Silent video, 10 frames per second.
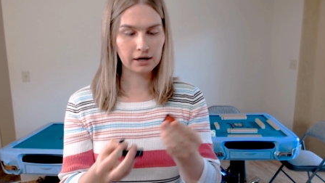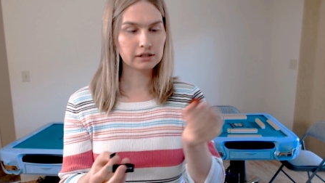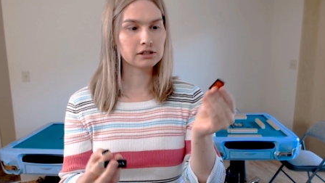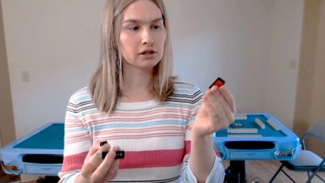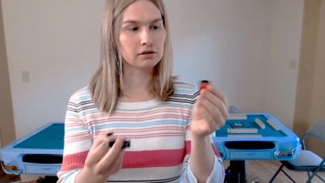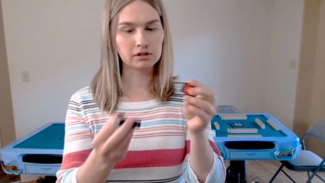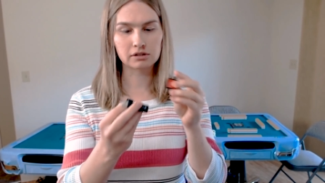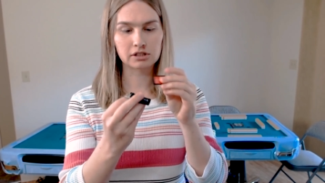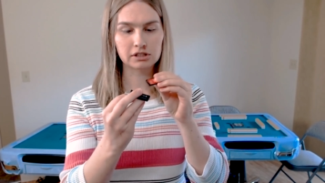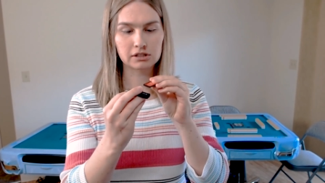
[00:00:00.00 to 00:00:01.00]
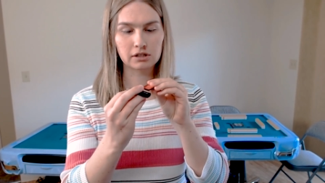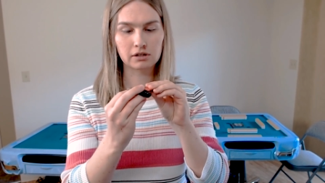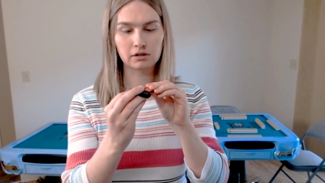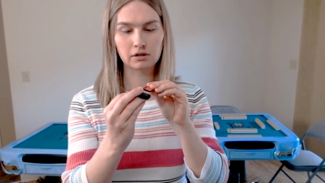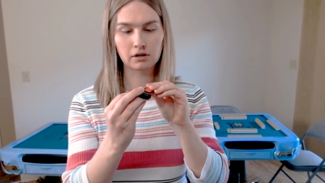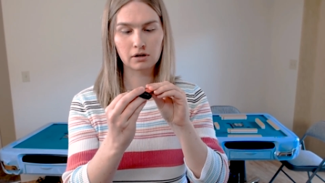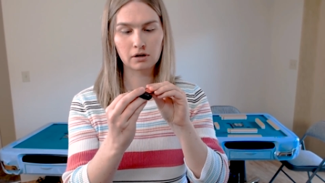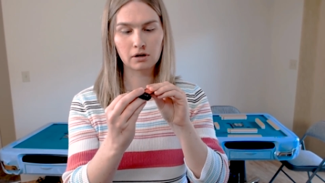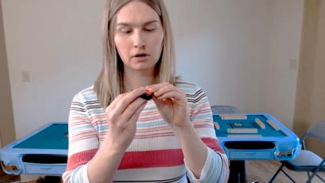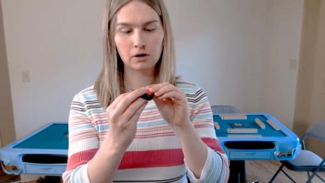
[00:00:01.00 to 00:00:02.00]
So you'll just
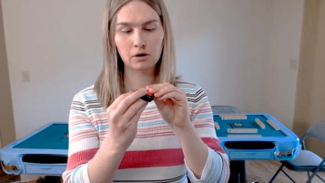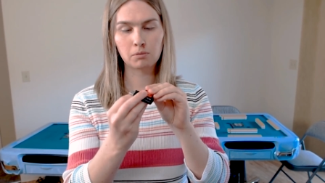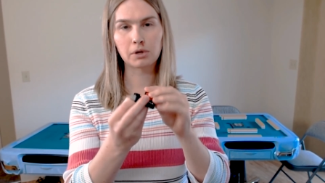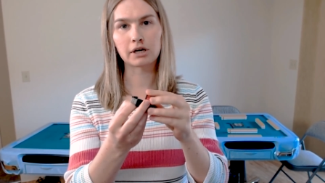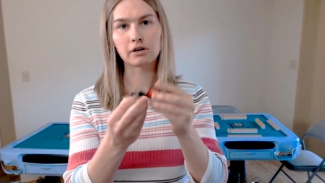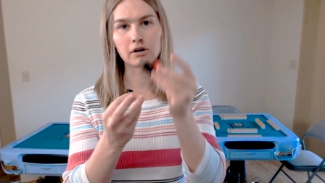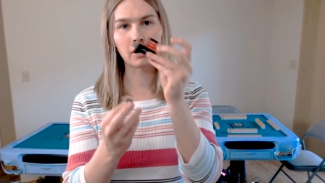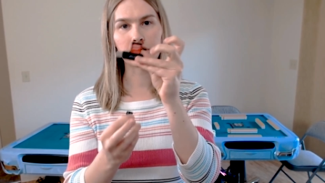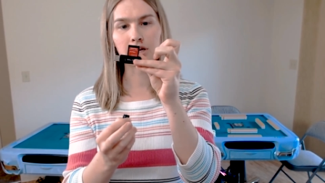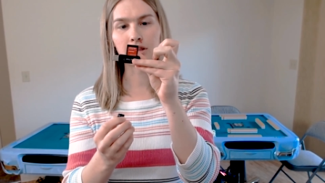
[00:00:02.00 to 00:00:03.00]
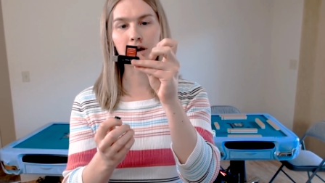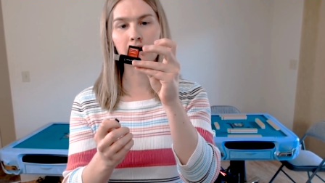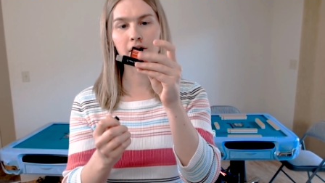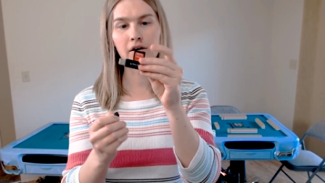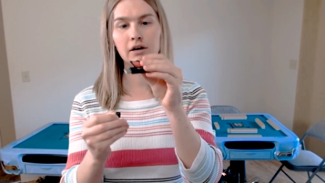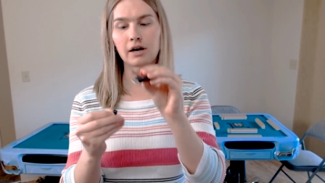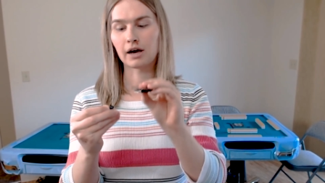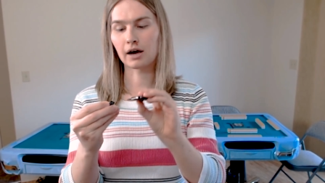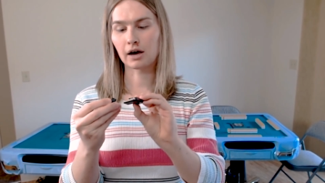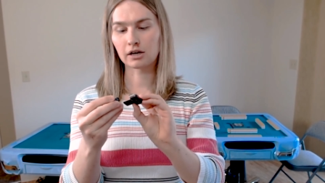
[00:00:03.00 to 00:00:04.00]
plug your card in there,
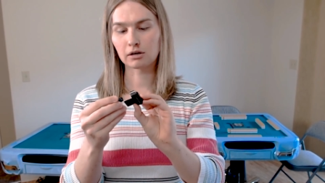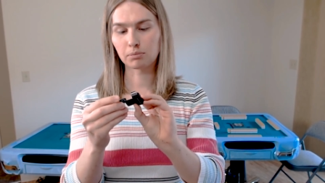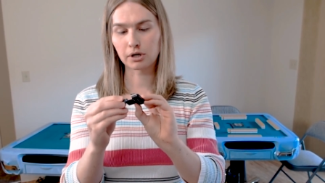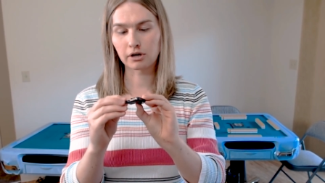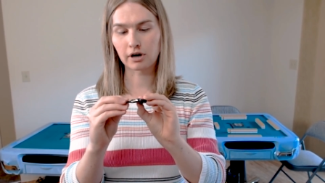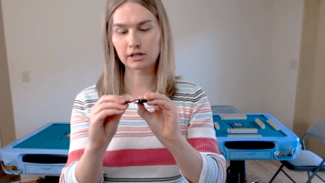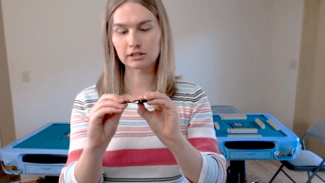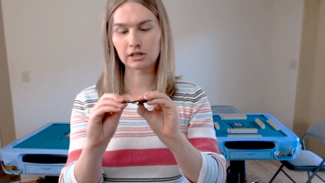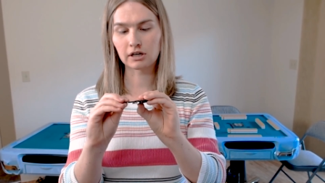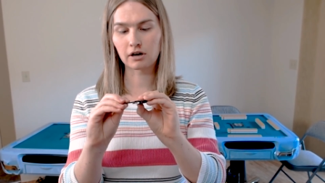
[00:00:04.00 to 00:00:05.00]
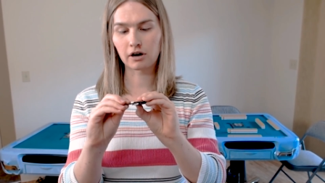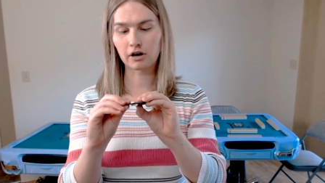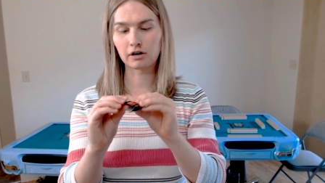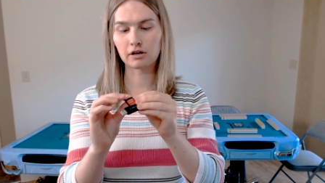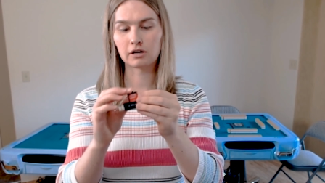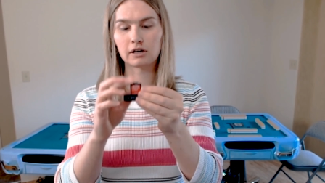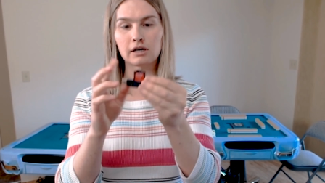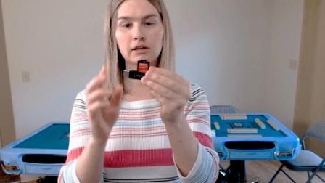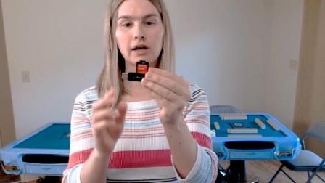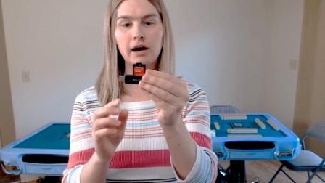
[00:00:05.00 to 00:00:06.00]
and you put your SD card
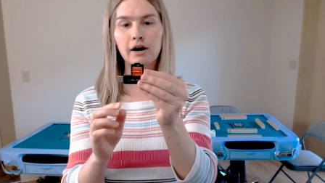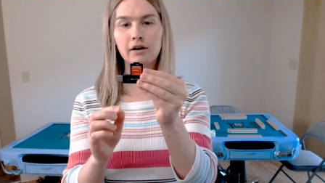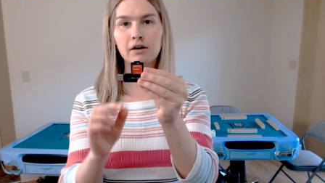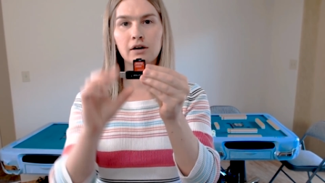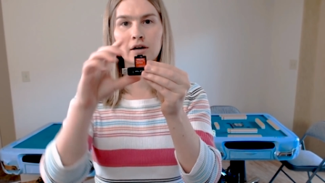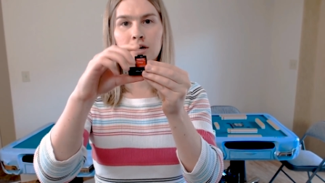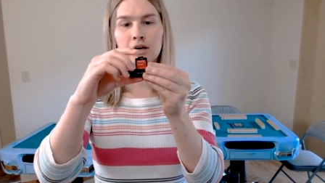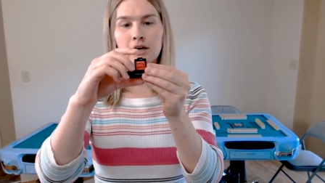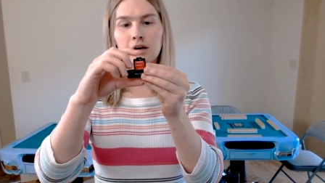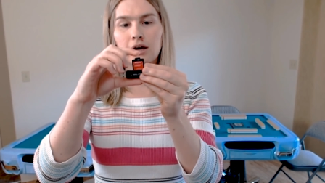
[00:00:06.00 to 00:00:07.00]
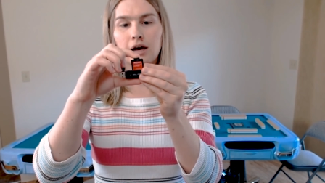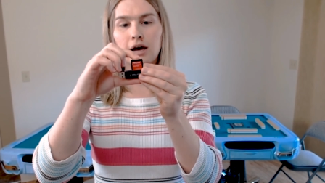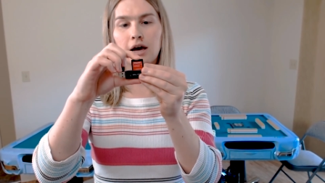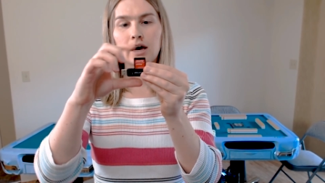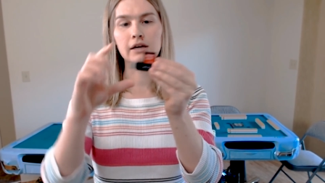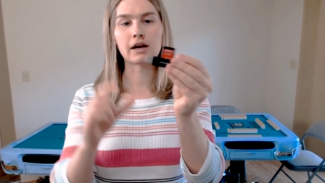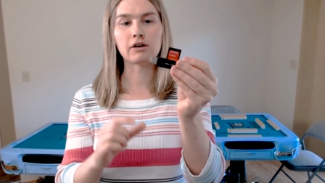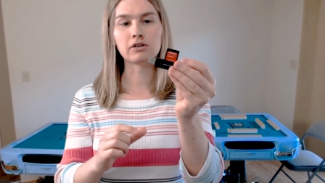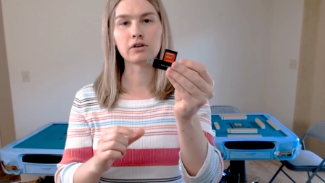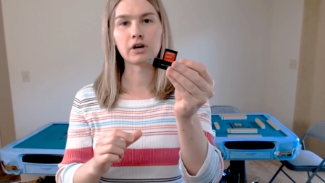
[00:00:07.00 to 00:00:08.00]
in there, and now
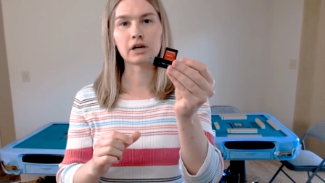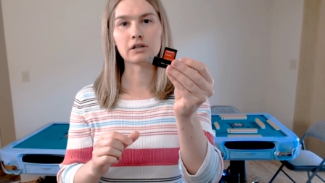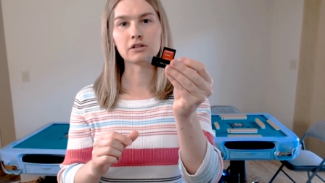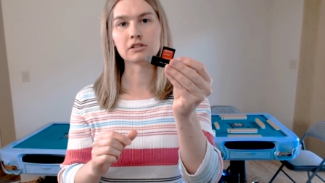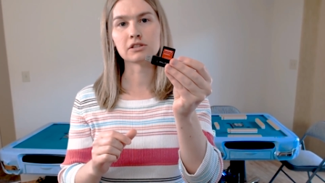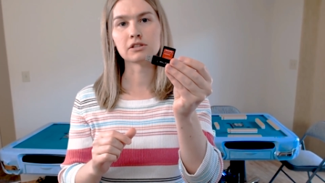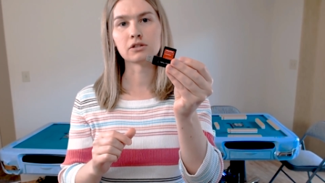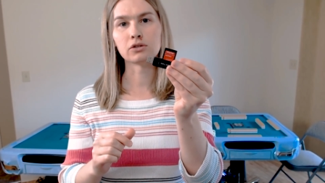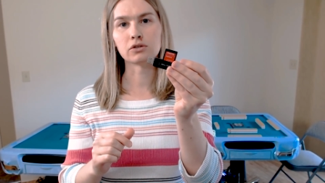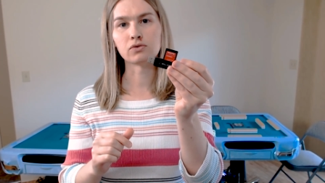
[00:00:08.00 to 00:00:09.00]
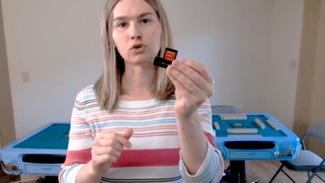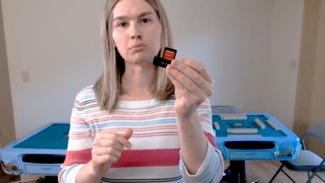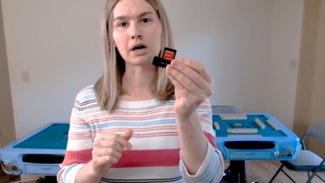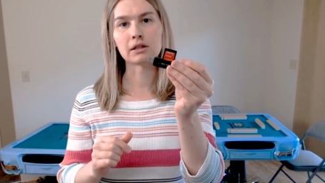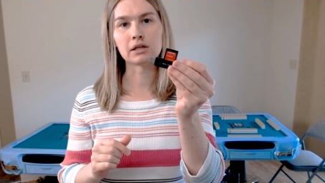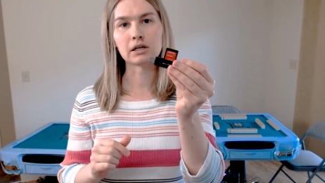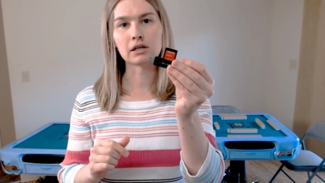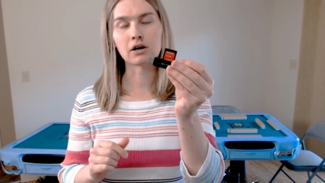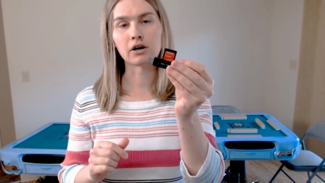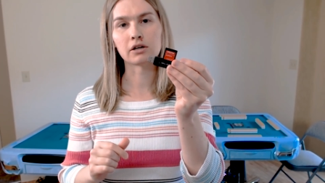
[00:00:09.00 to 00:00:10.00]
you can use this to format the
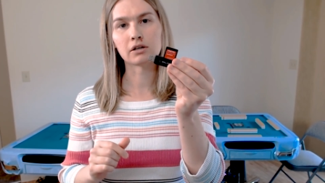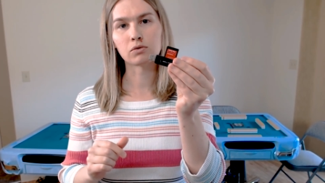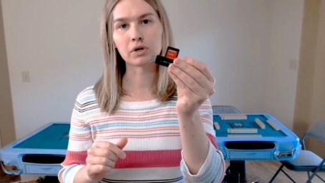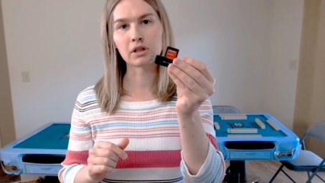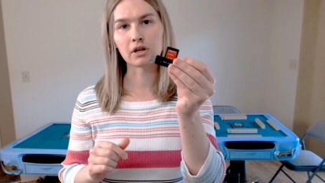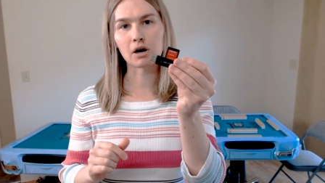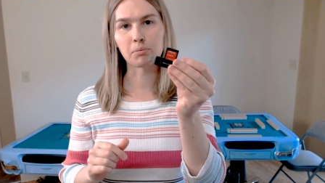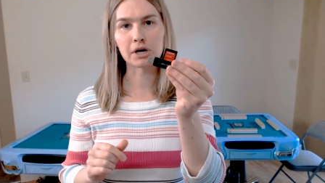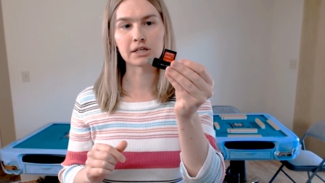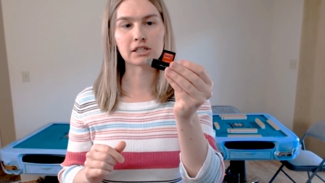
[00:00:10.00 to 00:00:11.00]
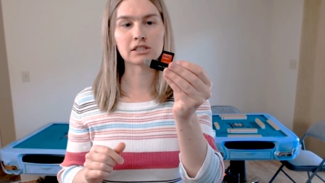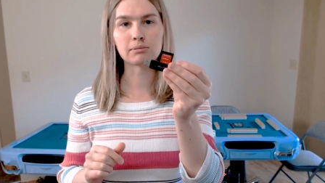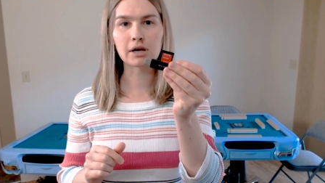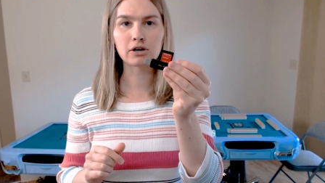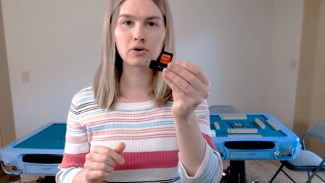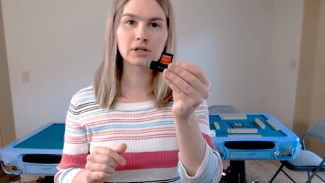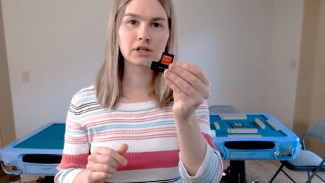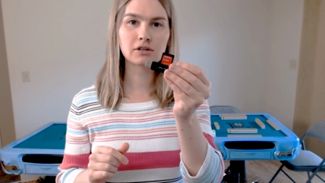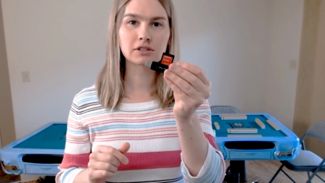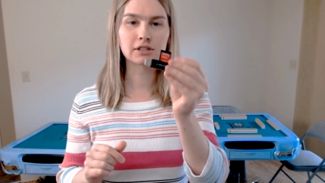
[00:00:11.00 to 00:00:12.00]
card with the operating system that you're going to
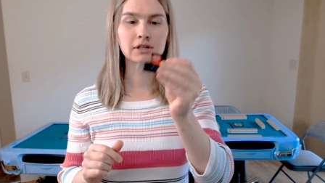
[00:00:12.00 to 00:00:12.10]
use.